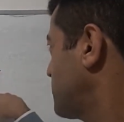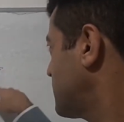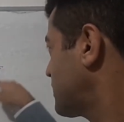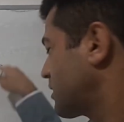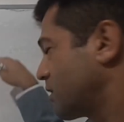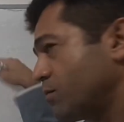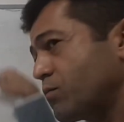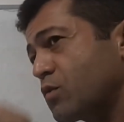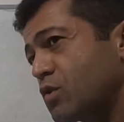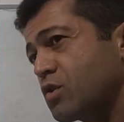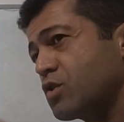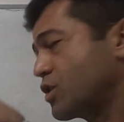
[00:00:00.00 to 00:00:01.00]
meat
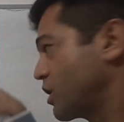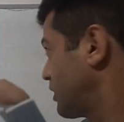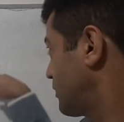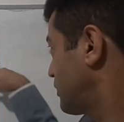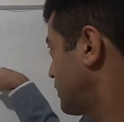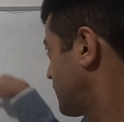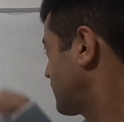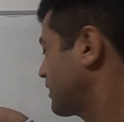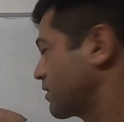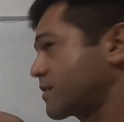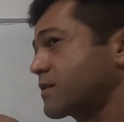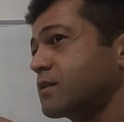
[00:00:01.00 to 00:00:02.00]

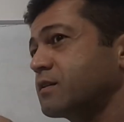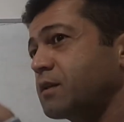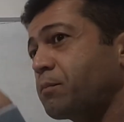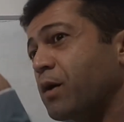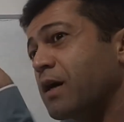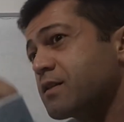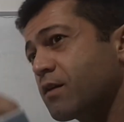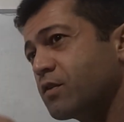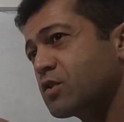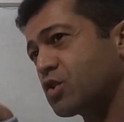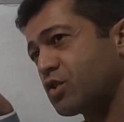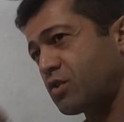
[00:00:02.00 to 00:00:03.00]
decrease. The price of
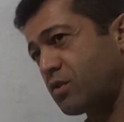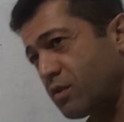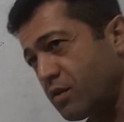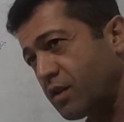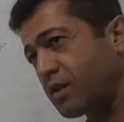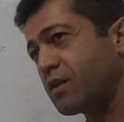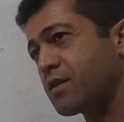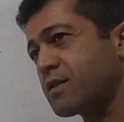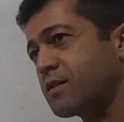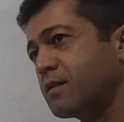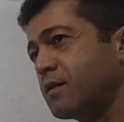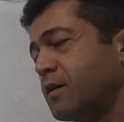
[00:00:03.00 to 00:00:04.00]
it decrease.